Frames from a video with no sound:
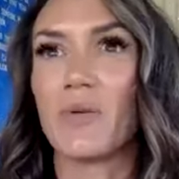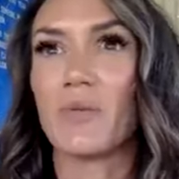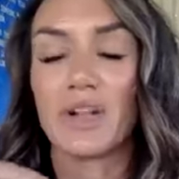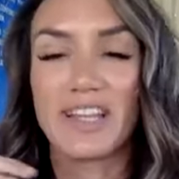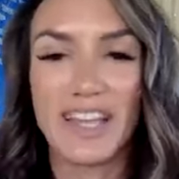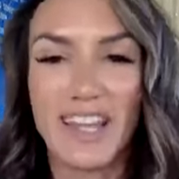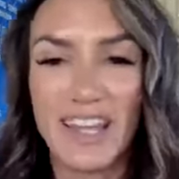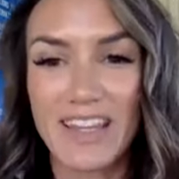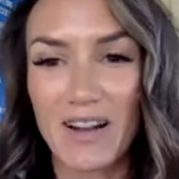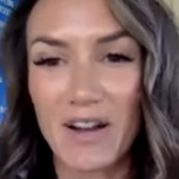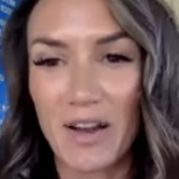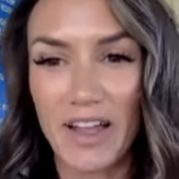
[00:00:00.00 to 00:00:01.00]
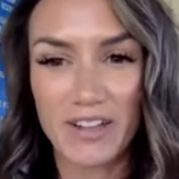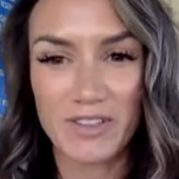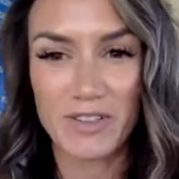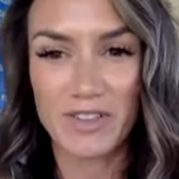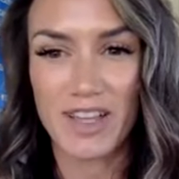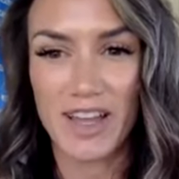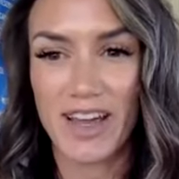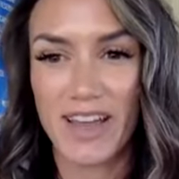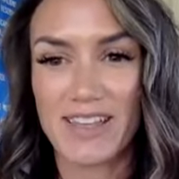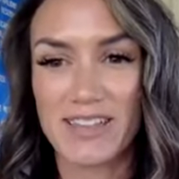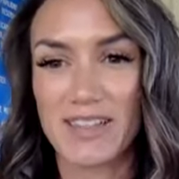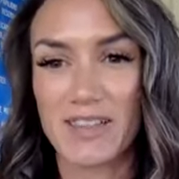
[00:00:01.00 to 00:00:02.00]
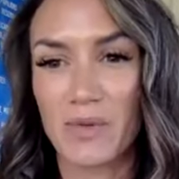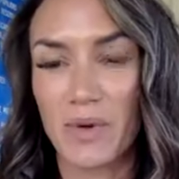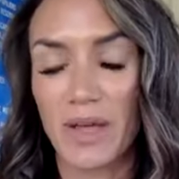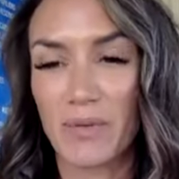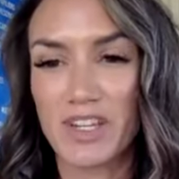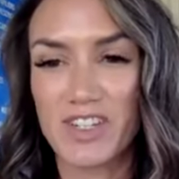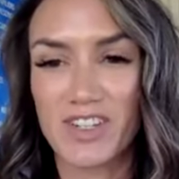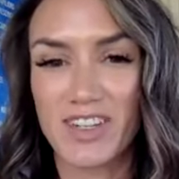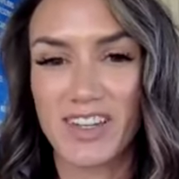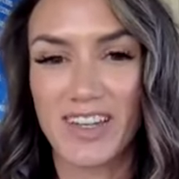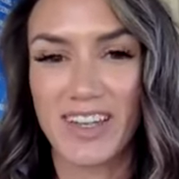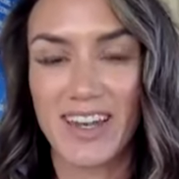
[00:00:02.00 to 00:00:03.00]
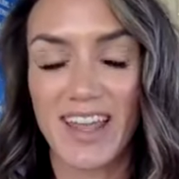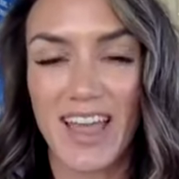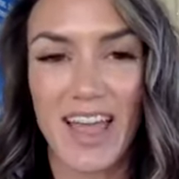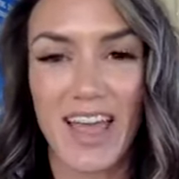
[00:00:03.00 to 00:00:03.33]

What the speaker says: we're getting in our exercise the way we should.